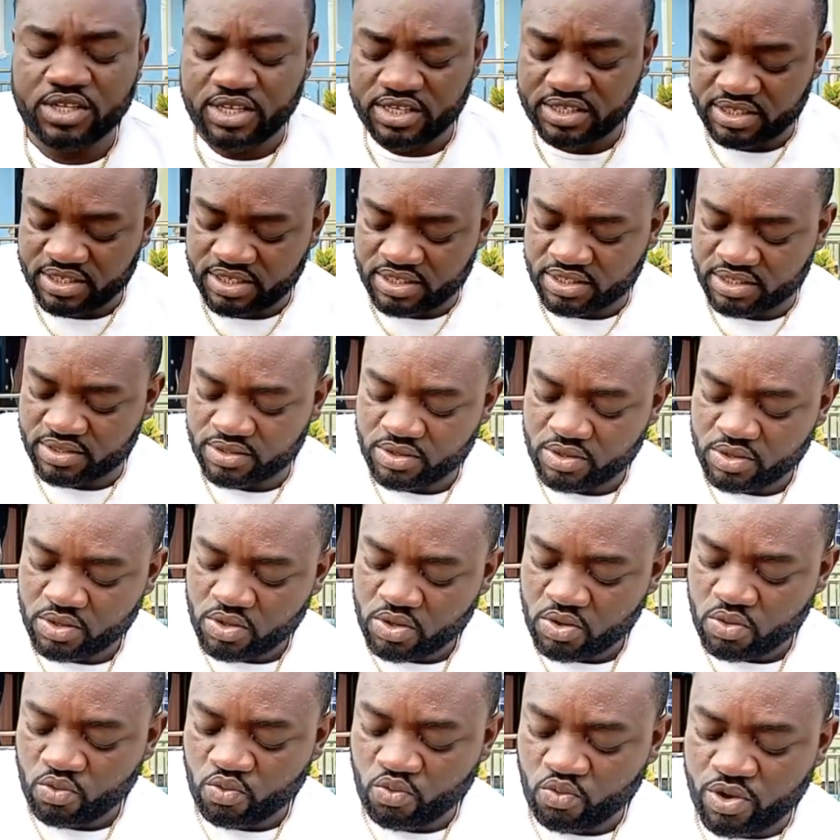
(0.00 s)
Witnesses,
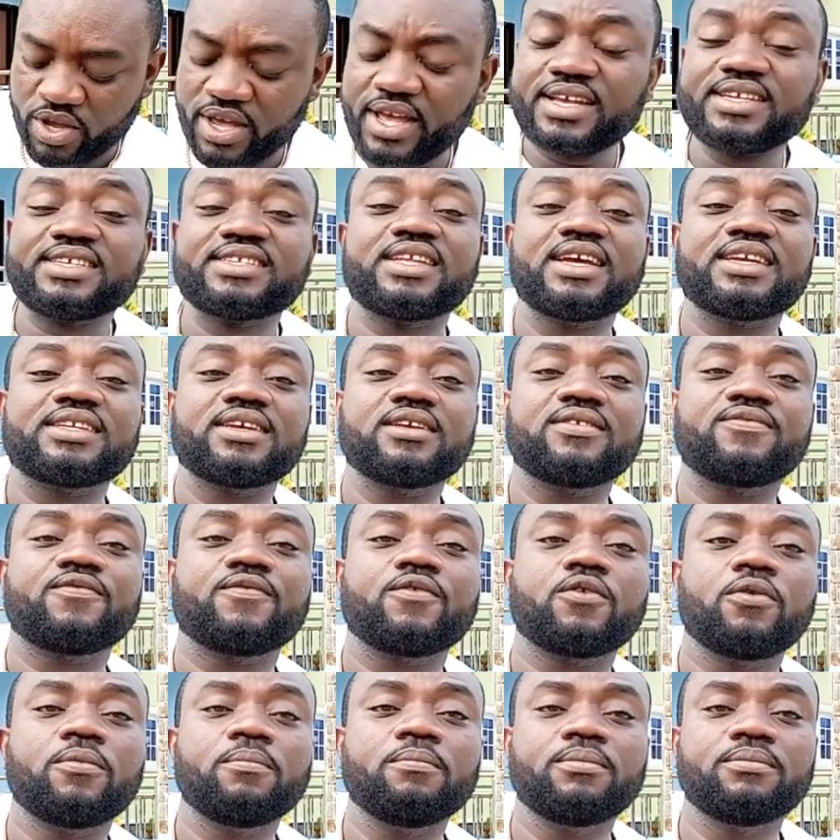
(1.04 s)
where I started
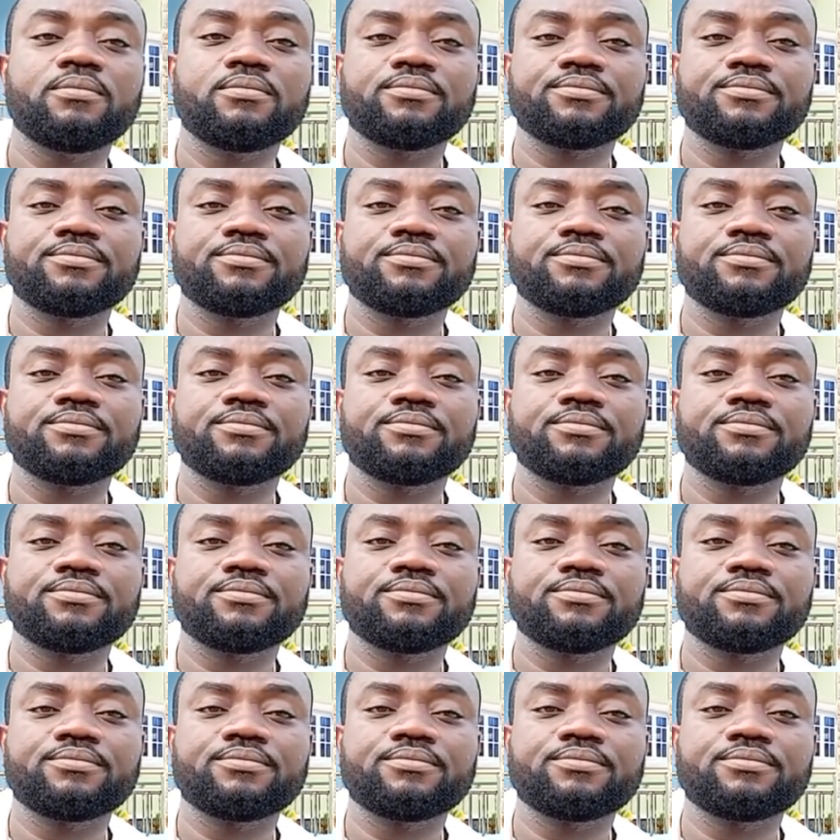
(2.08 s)
from,